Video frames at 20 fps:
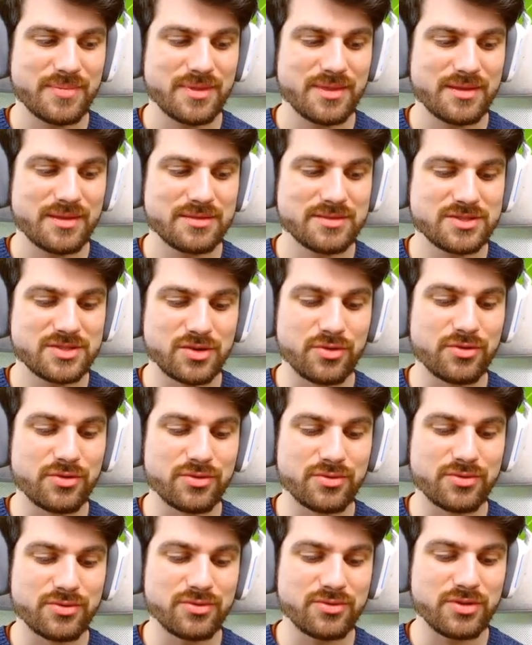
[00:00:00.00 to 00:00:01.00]

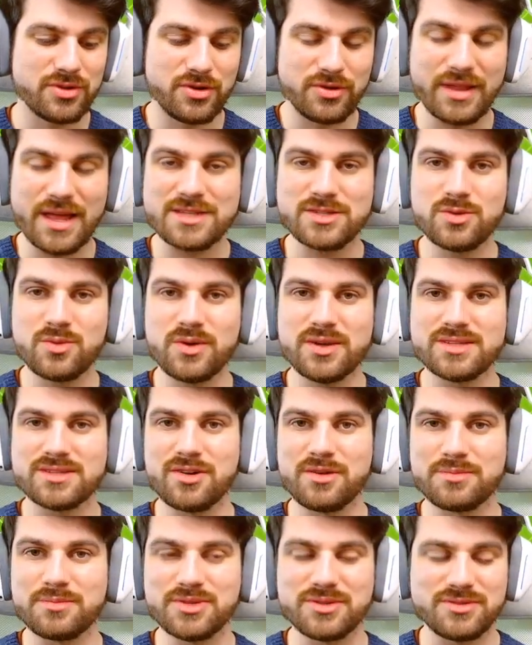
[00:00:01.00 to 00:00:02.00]
So, you know, that's always an
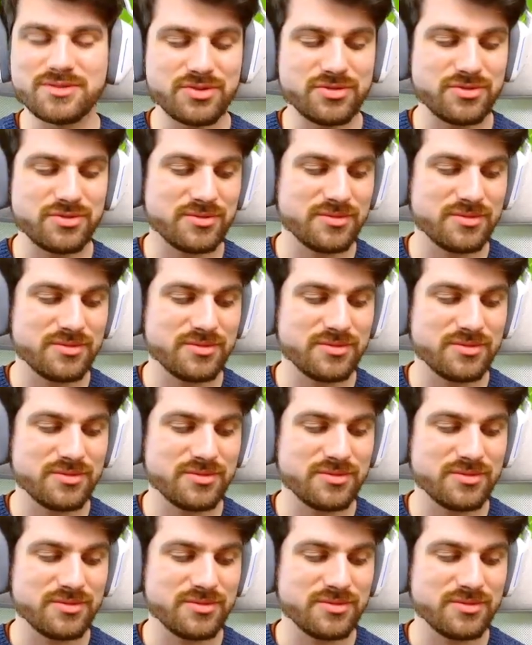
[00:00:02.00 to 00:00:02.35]
option too.